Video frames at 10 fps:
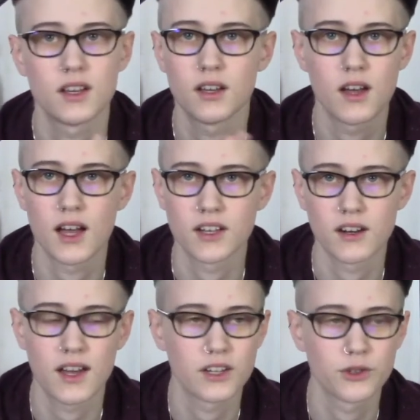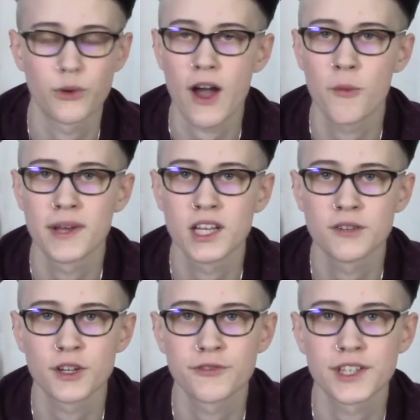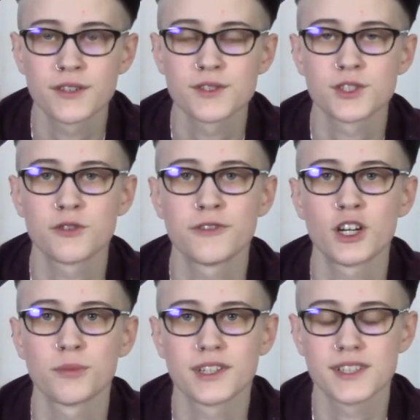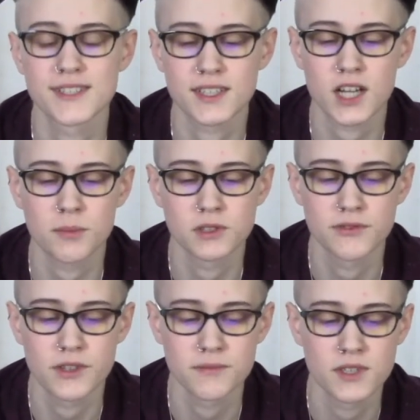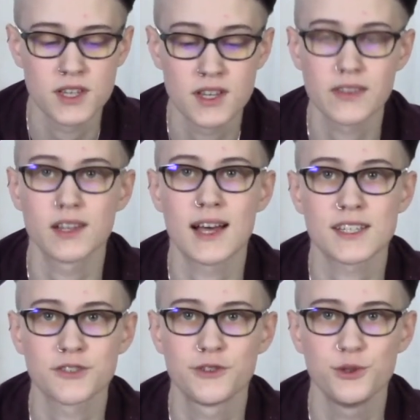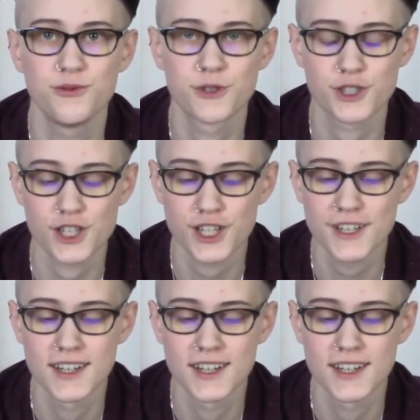I don't know how many of our videos so far, but at least a couple of them, the last few for sure.